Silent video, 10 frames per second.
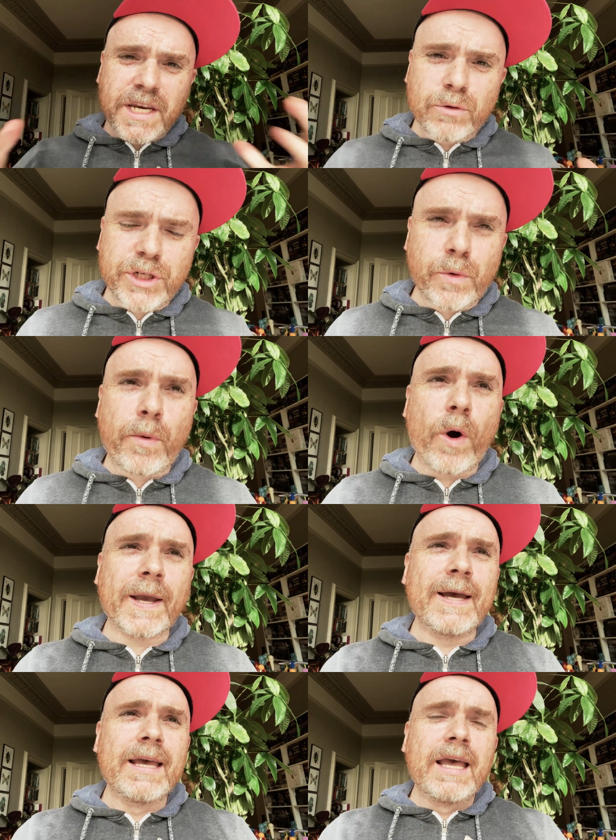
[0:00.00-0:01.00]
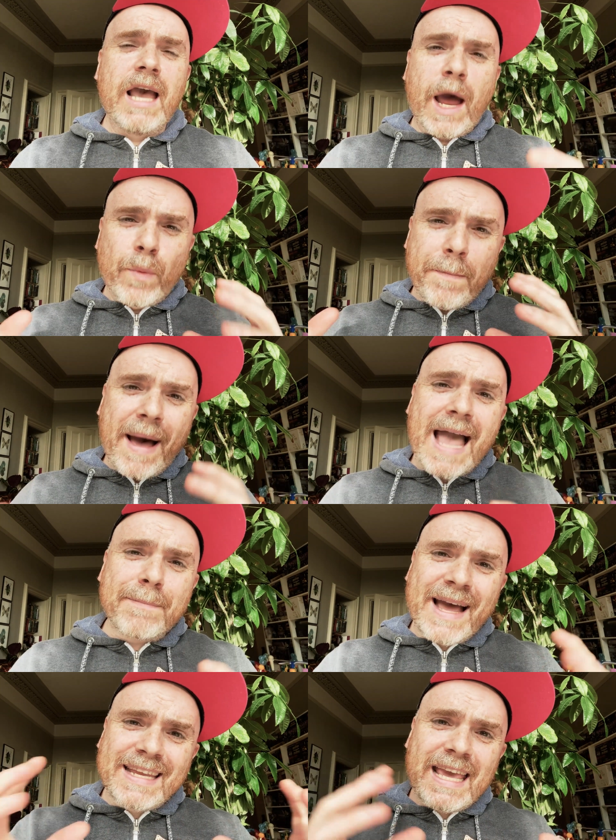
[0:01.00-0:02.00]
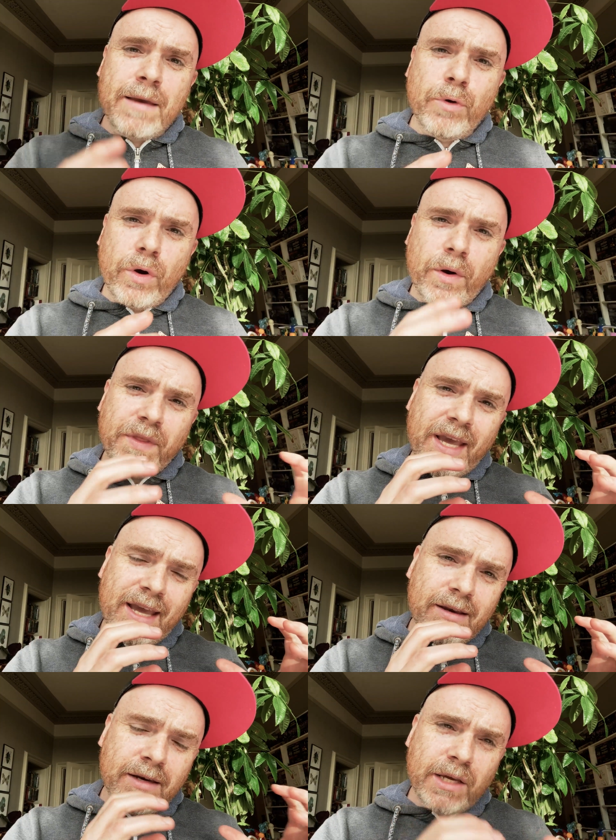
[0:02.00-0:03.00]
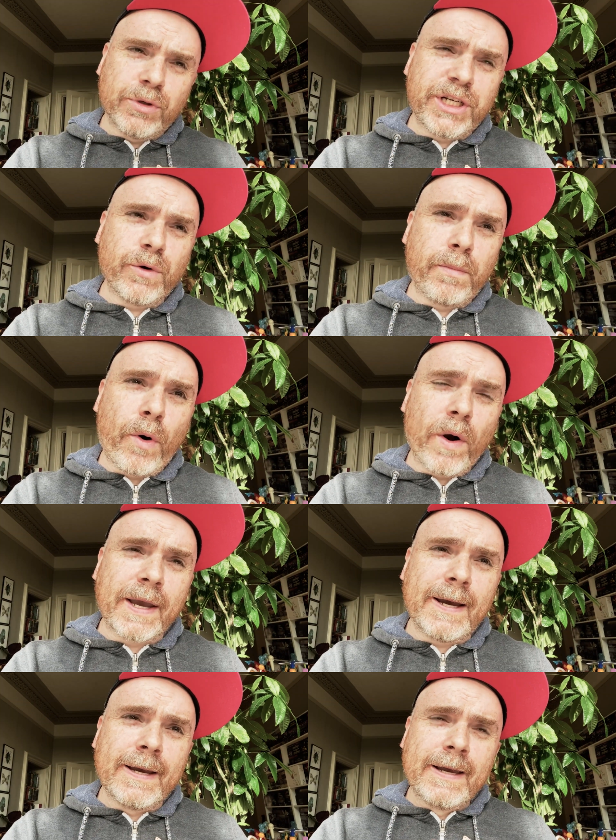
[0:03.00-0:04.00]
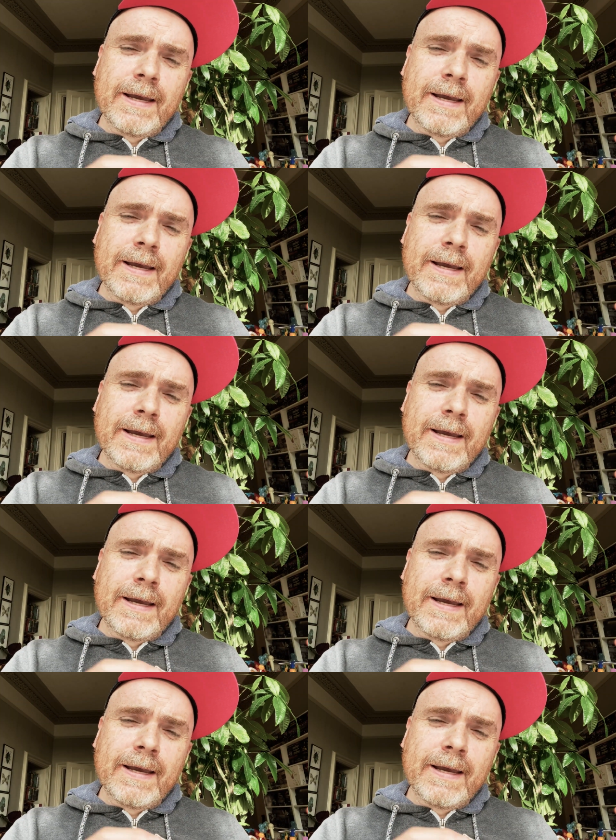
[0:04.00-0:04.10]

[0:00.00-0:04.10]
Neo Geo Pocket. And when Pac-Man came out on the Neo Geo Pocket,